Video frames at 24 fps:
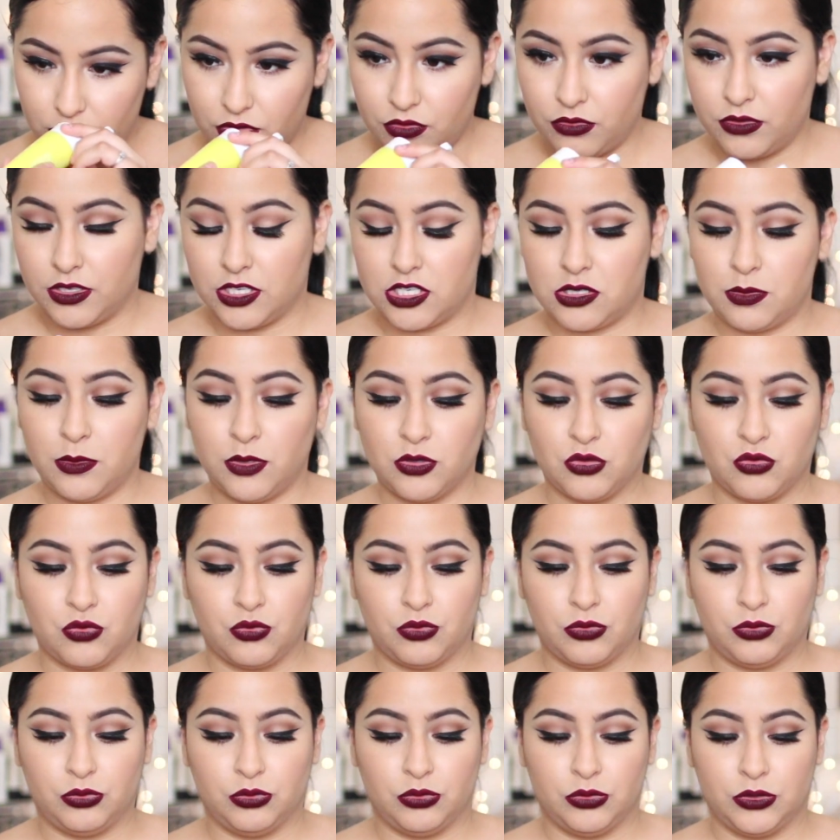Ooh, this smells
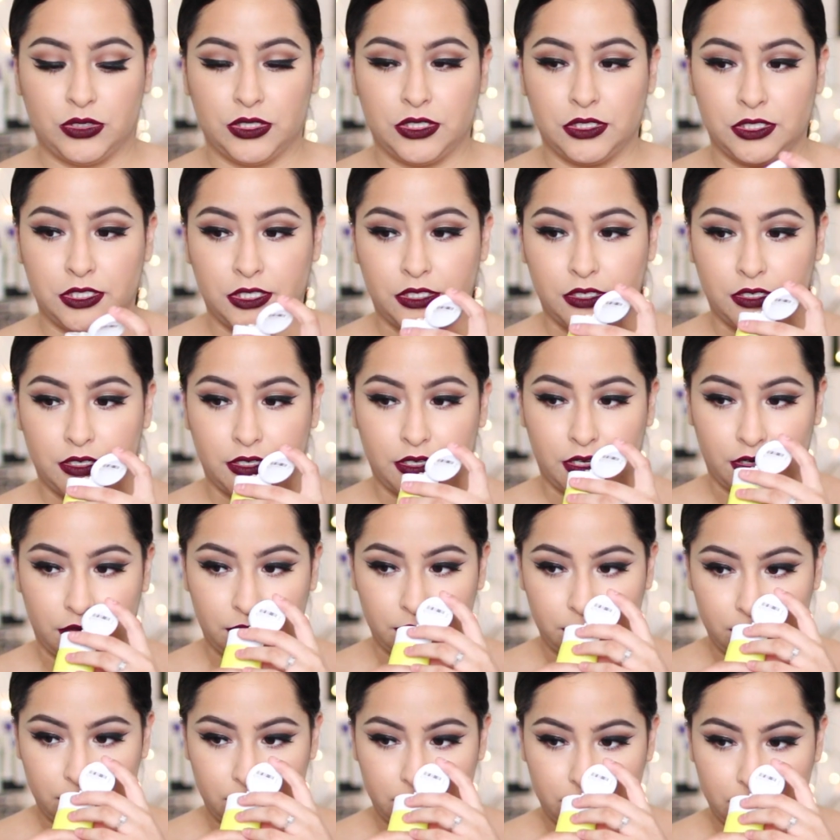really good.
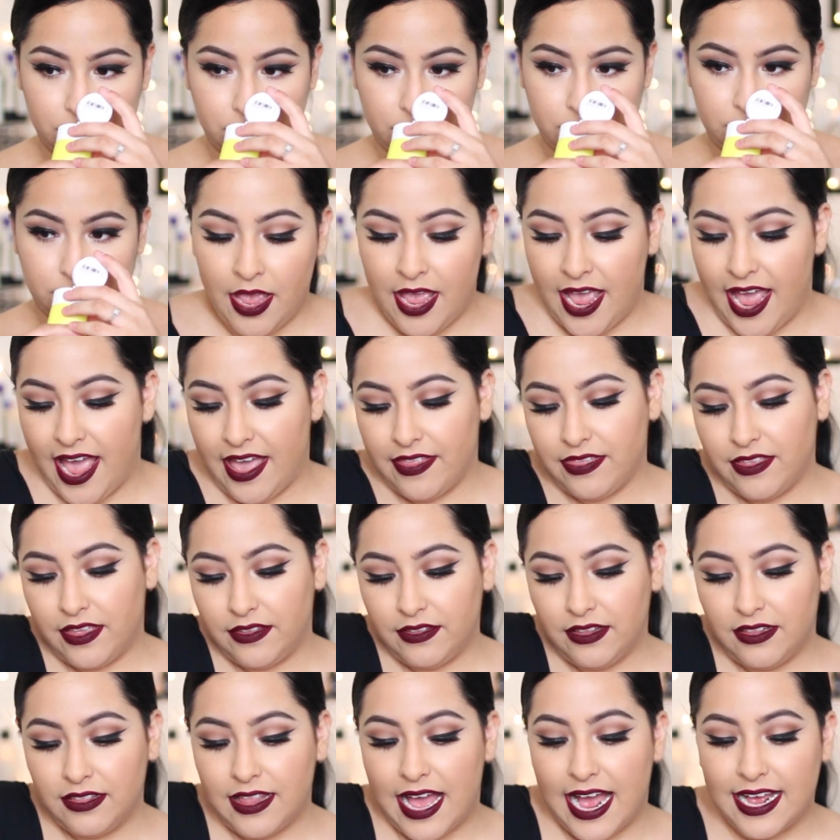And
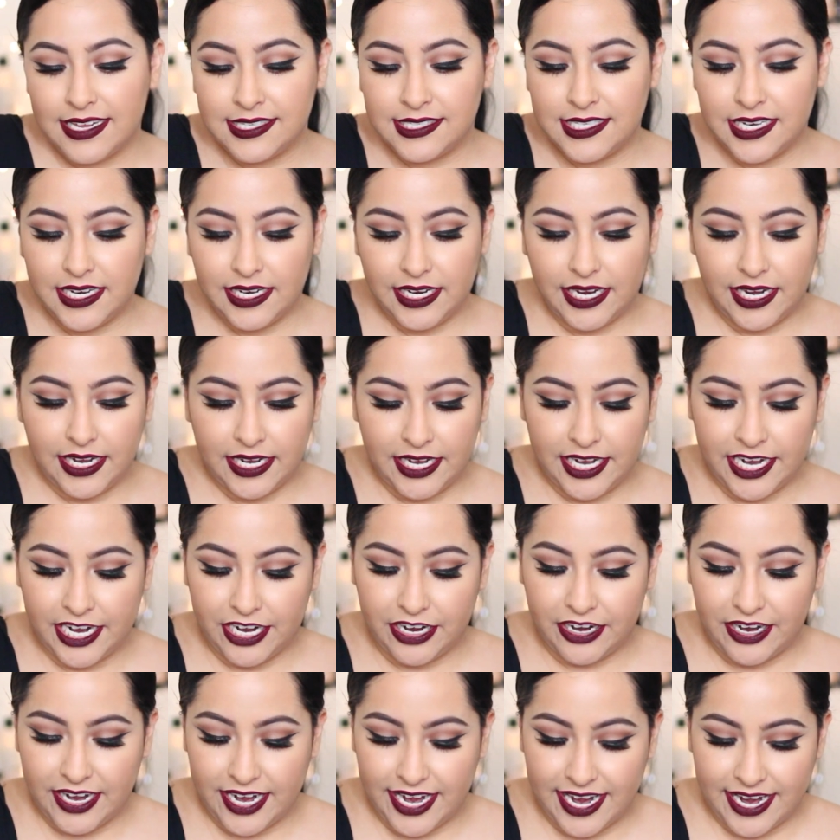then the last thing in
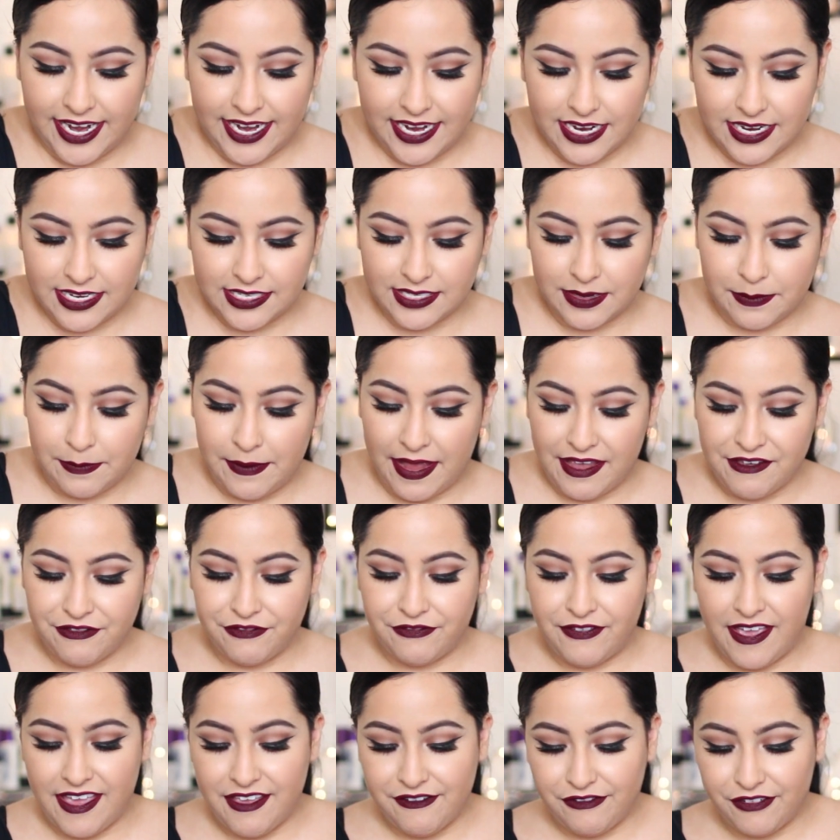here is my
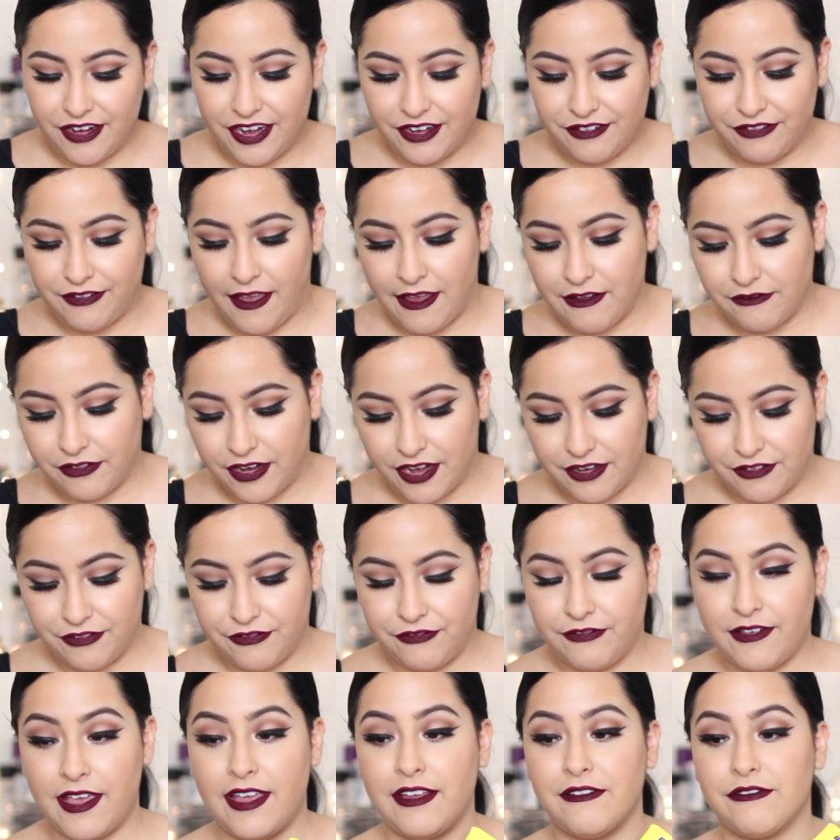favorite, favorite,
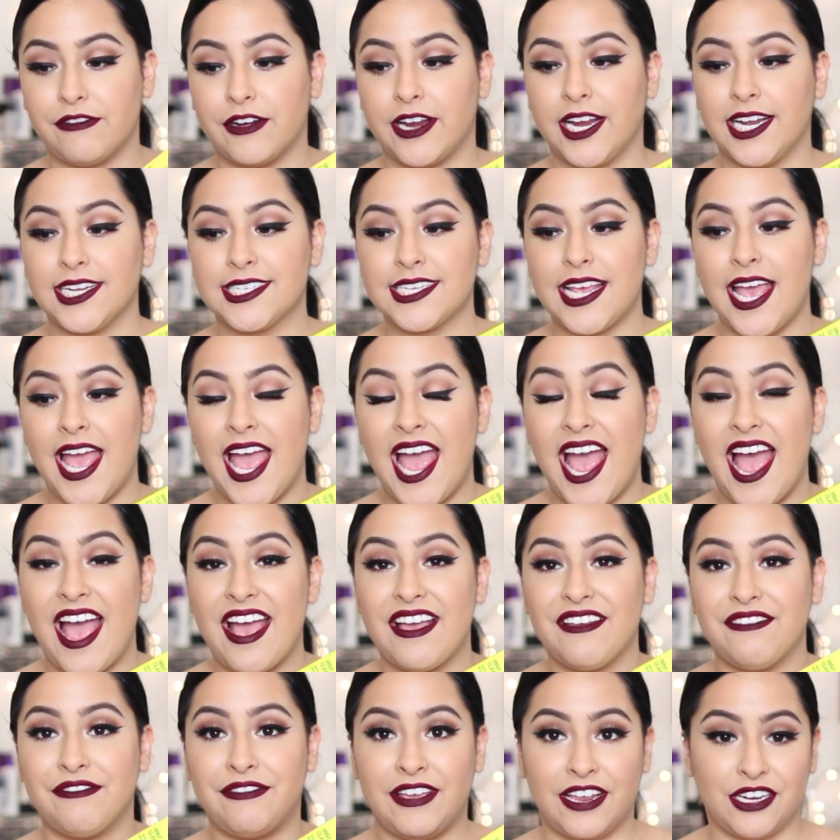favorite
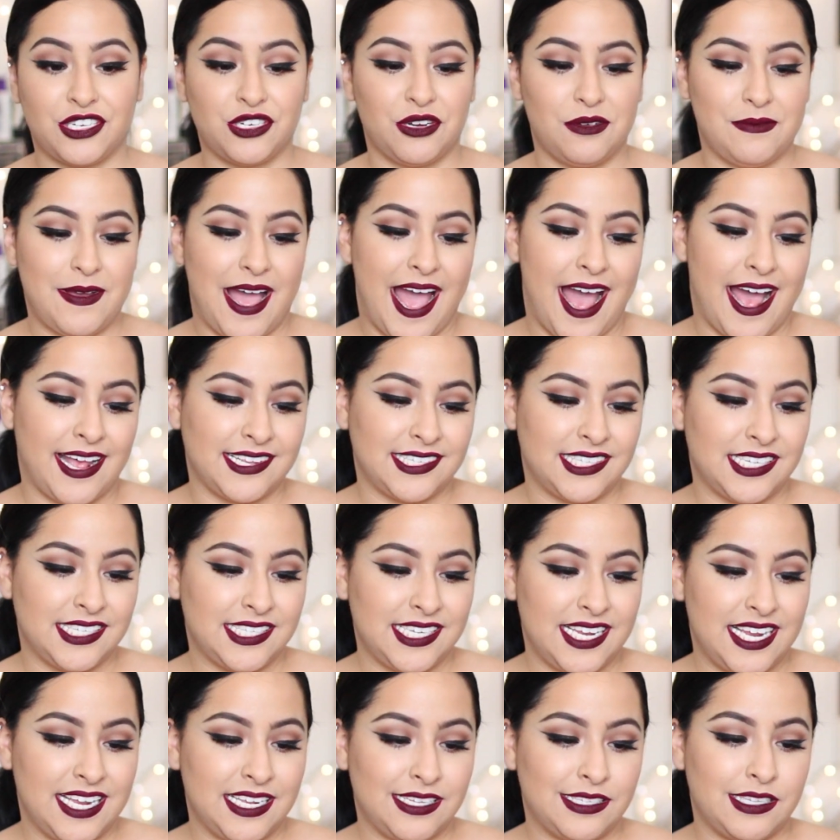facial mask.
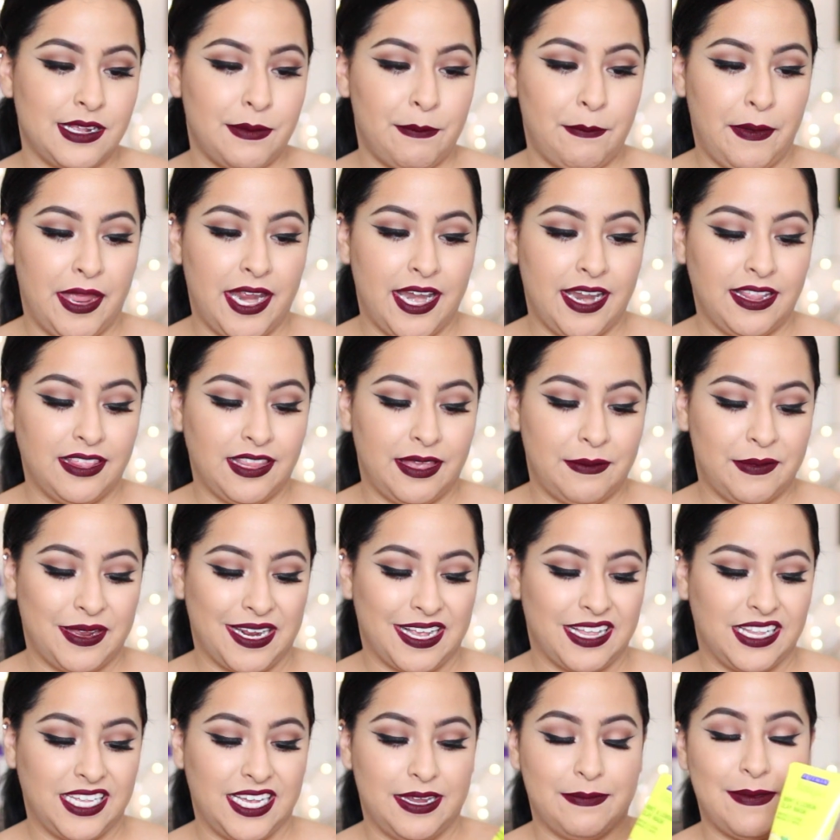This is the Mint and
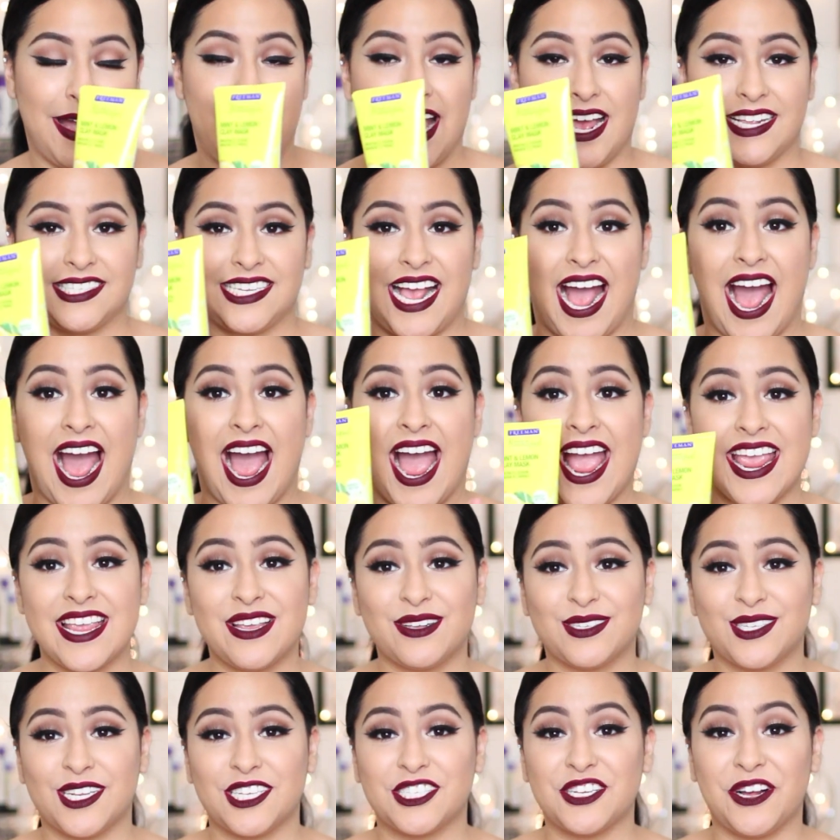Lemon Clay Mask. I
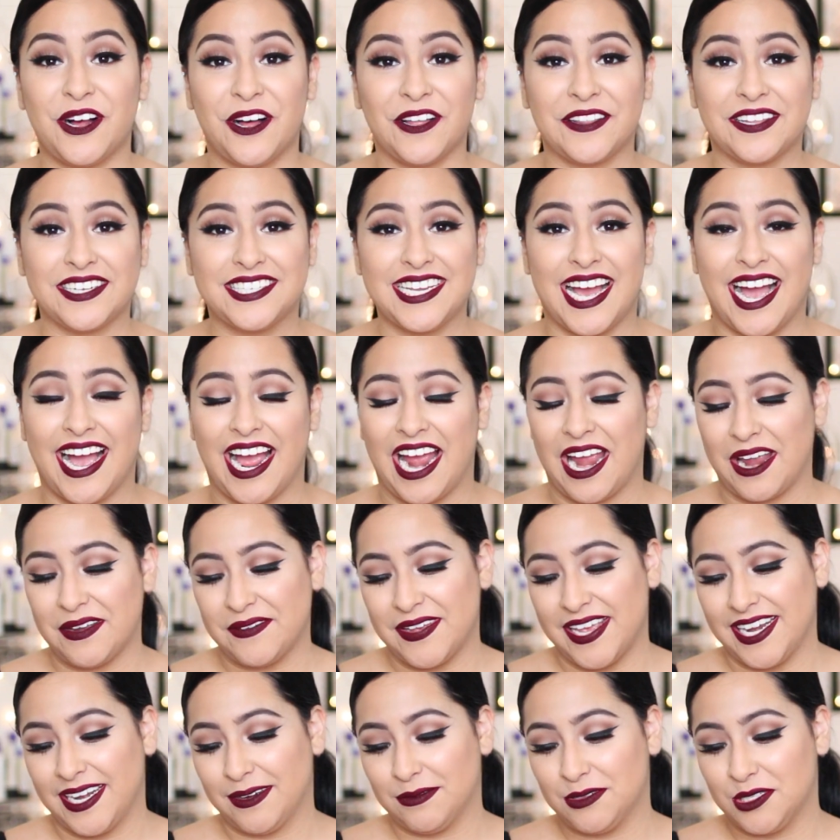use this all the time
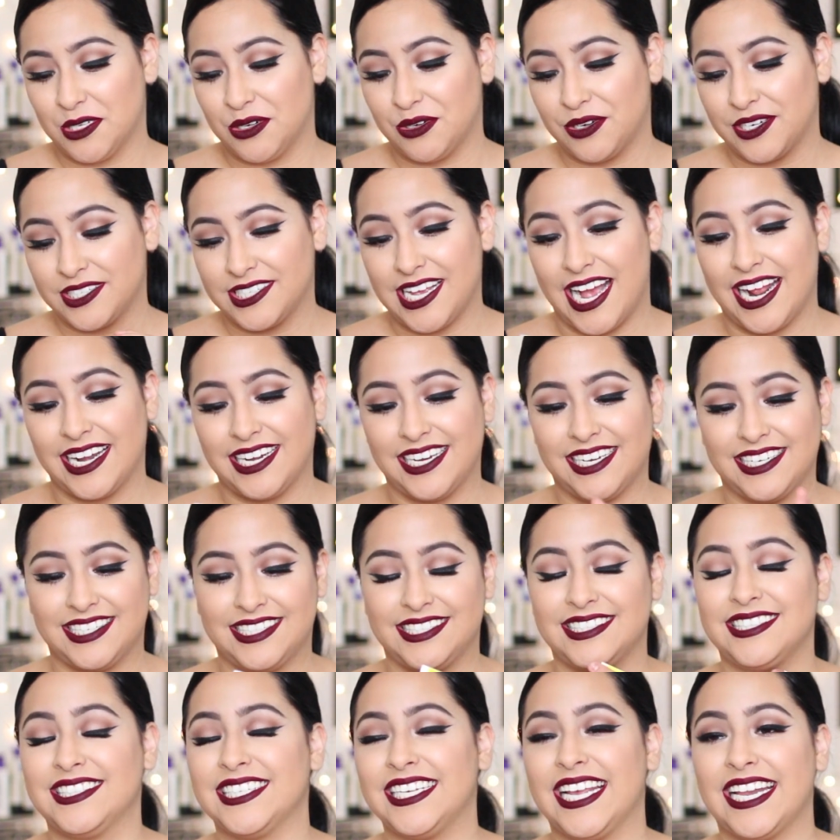and I'm so
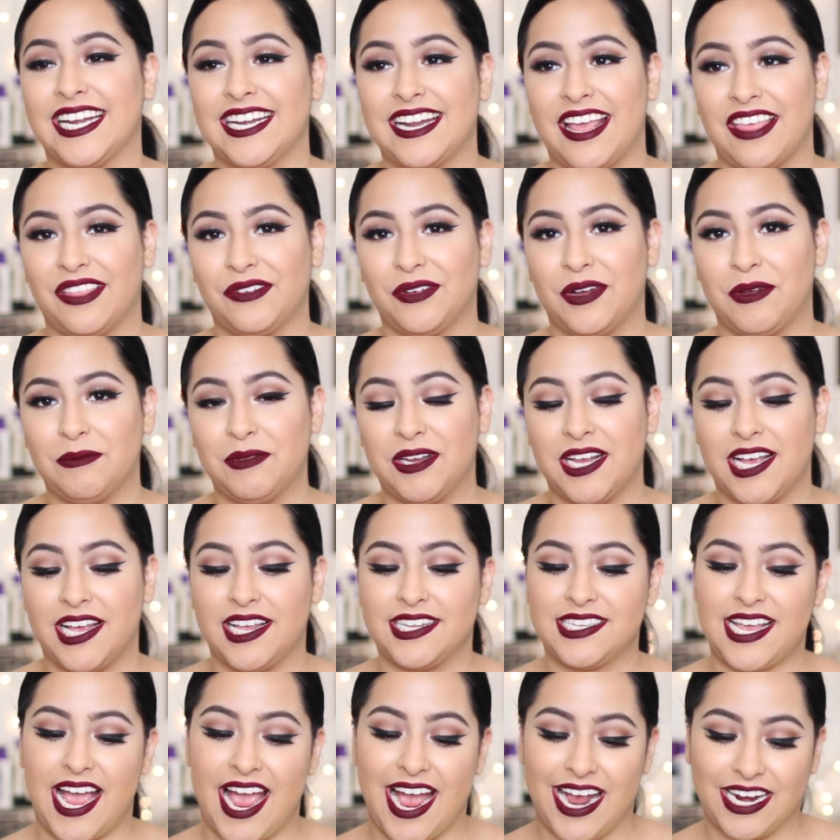excited to get another one
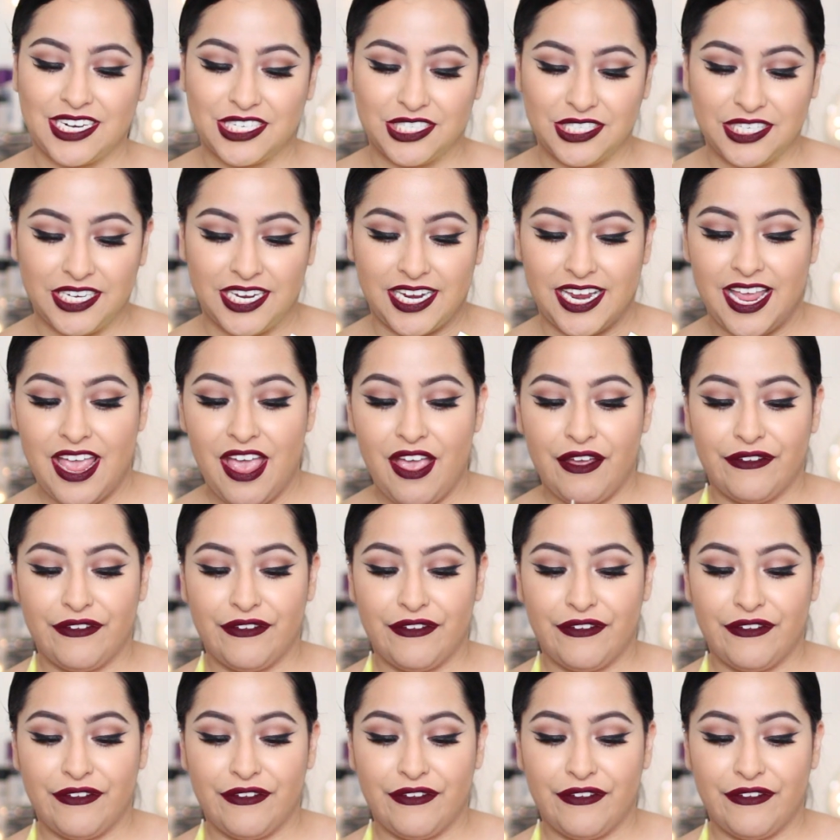because I actually